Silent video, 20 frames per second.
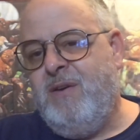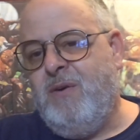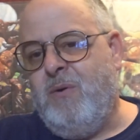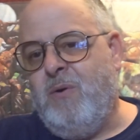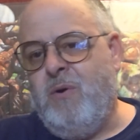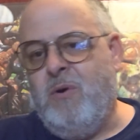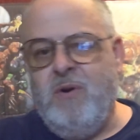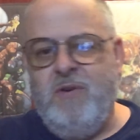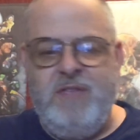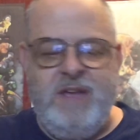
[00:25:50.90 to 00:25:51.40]

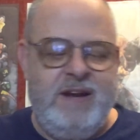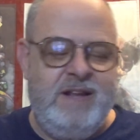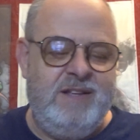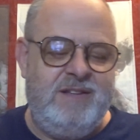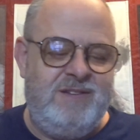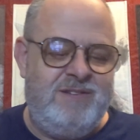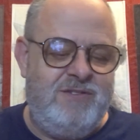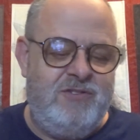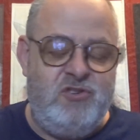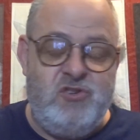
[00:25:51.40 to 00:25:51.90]
Or that
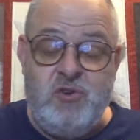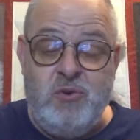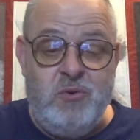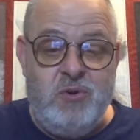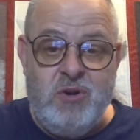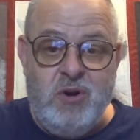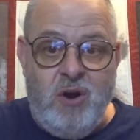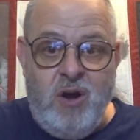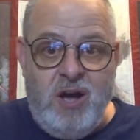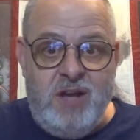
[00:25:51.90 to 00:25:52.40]
it's
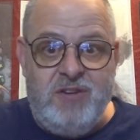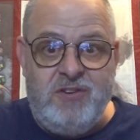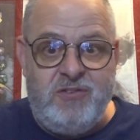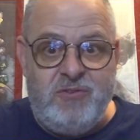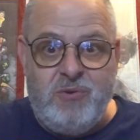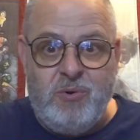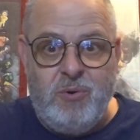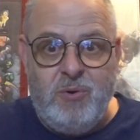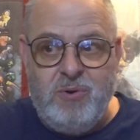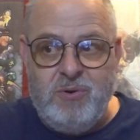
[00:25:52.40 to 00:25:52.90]
junior high
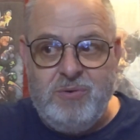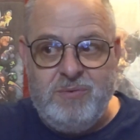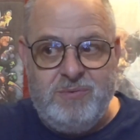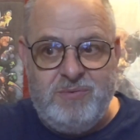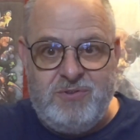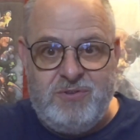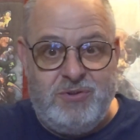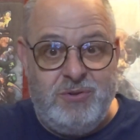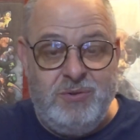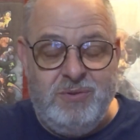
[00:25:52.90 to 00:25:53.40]
school
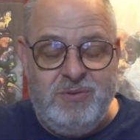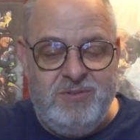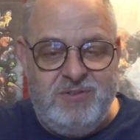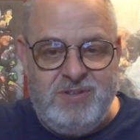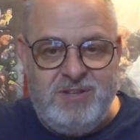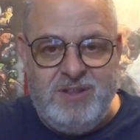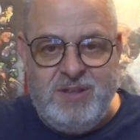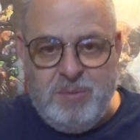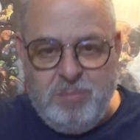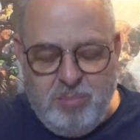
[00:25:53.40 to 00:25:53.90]
students
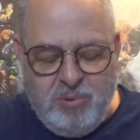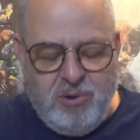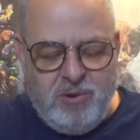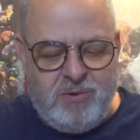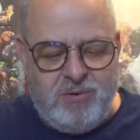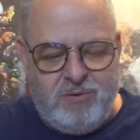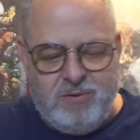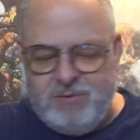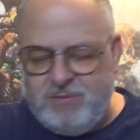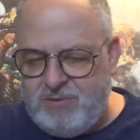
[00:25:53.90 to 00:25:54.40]
in the
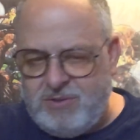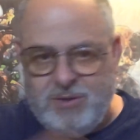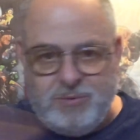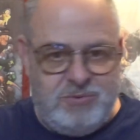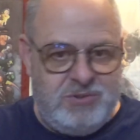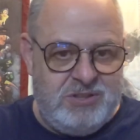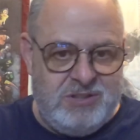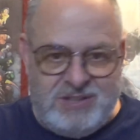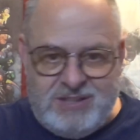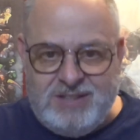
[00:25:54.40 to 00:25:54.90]
book, or
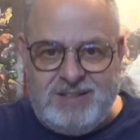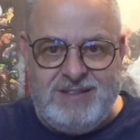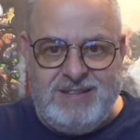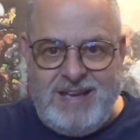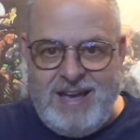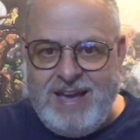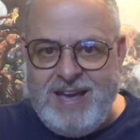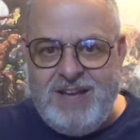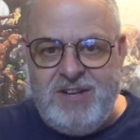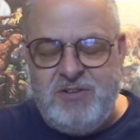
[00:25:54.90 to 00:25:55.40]
don't you think the
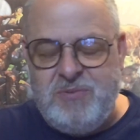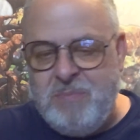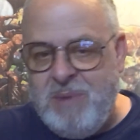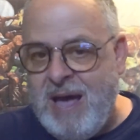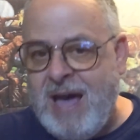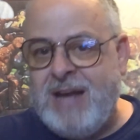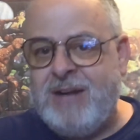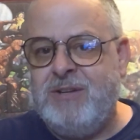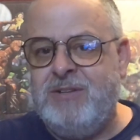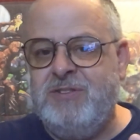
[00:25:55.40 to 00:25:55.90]
age
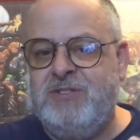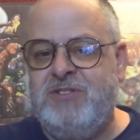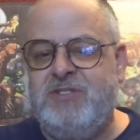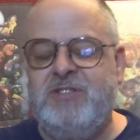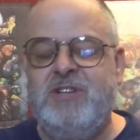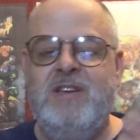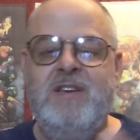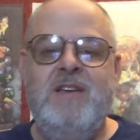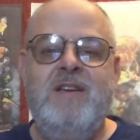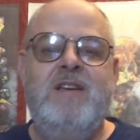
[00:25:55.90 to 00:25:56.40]

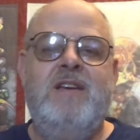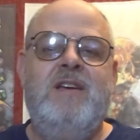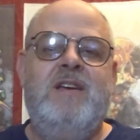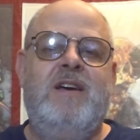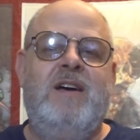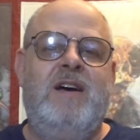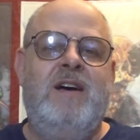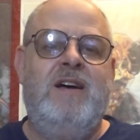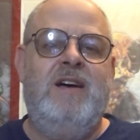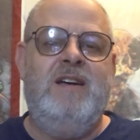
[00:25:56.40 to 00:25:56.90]
matters?
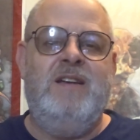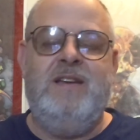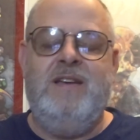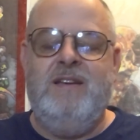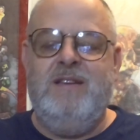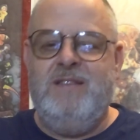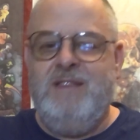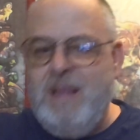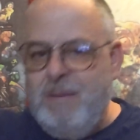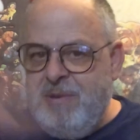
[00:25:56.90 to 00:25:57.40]

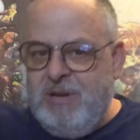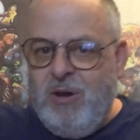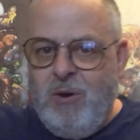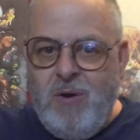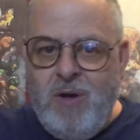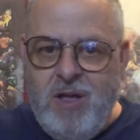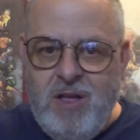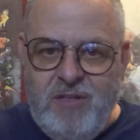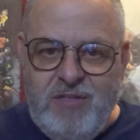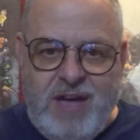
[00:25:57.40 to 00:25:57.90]
Let me know
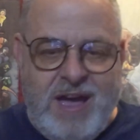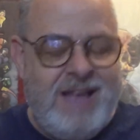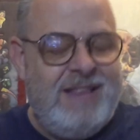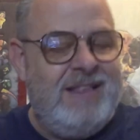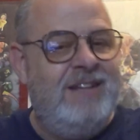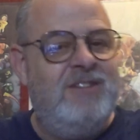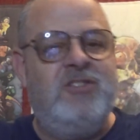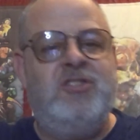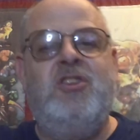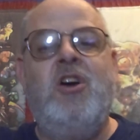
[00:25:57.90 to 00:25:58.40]
all of that.
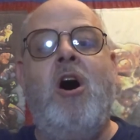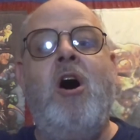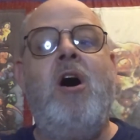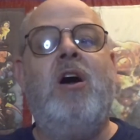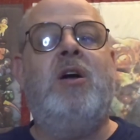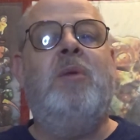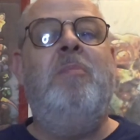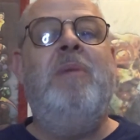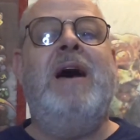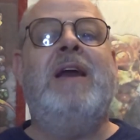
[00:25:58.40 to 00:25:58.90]
Let's
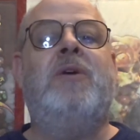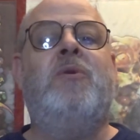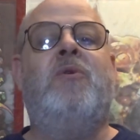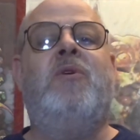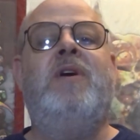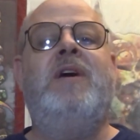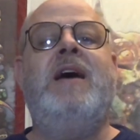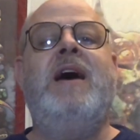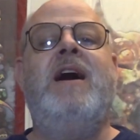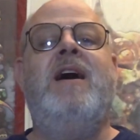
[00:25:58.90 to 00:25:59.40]
talk Battle
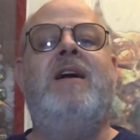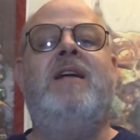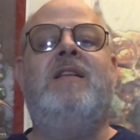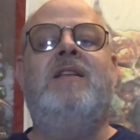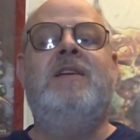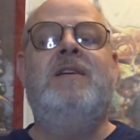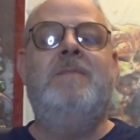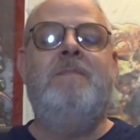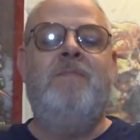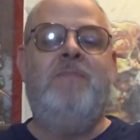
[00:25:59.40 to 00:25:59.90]
Royale
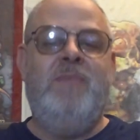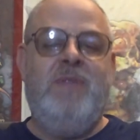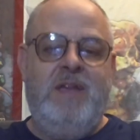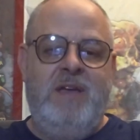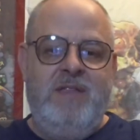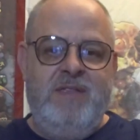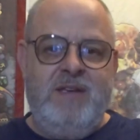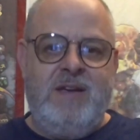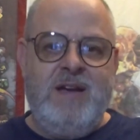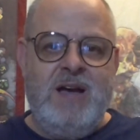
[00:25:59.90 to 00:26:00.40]

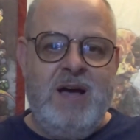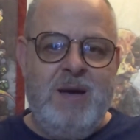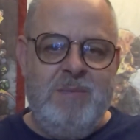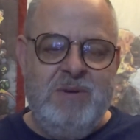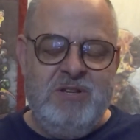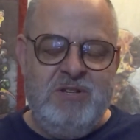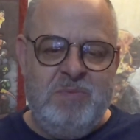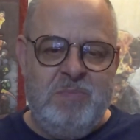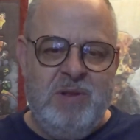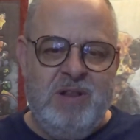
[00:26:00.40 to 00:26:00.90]
in the
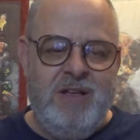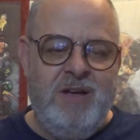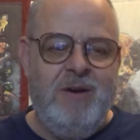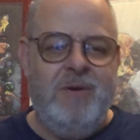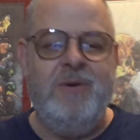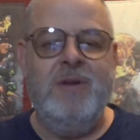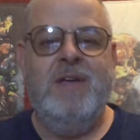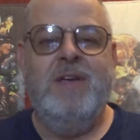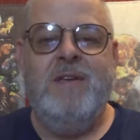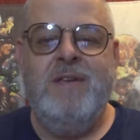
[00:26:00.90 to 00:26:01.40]
comments below.